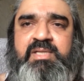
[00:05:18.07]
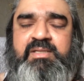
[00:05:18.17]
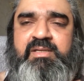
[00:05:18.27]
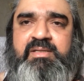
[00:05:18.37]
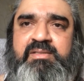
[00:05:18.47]
and
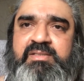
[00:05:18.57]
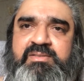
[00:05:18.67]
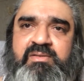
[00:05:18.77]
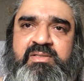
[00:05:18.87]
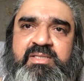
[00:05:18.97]

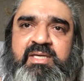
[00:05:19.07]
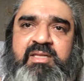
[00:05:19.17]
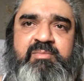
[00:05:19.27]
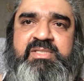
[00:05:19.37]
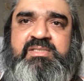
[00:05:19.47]
it's not
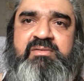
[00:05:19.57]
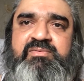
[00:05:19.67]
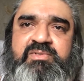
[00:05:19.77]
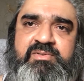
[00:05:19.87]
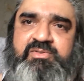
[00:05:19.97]
killing
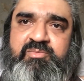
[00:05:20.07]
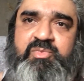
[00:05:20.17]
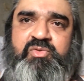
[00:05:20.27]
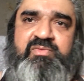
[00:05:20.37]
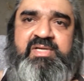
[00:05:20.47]
myself to
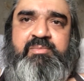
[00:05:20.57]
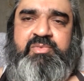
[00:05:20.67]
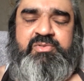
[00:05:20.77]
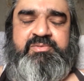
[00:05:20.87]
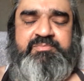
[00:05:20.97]
move
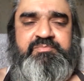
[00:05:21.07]
anymore.